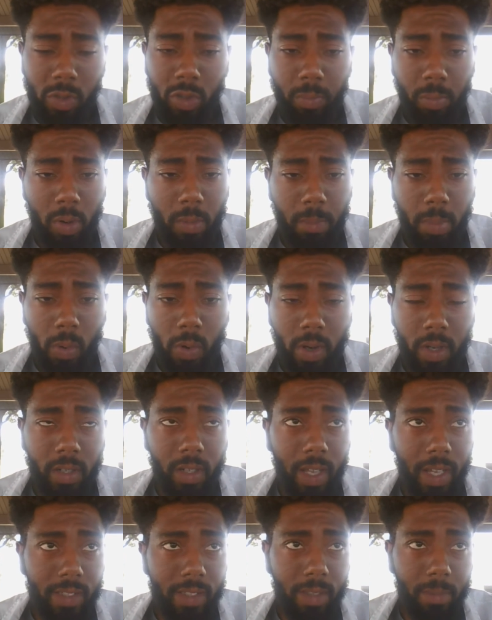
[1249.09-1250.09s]
Super
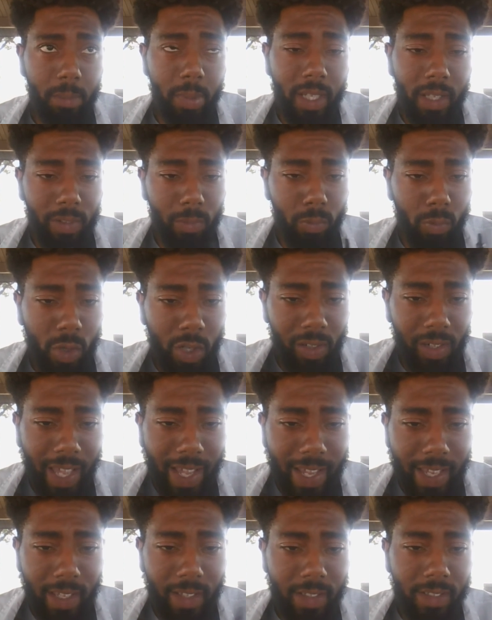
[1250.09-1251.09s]
important, like to be real
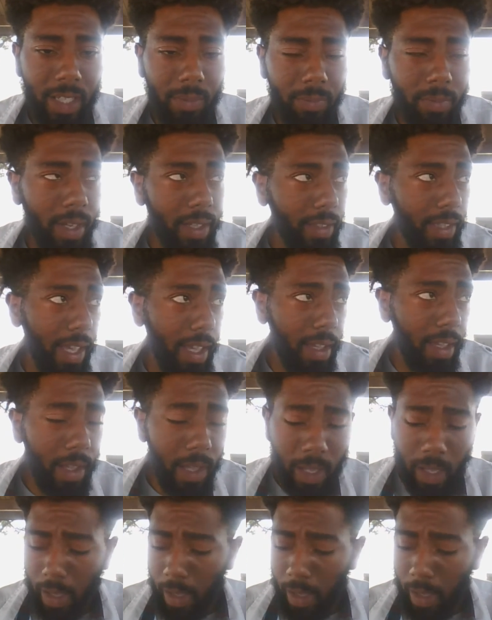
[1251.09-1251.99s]
light and stuff like that.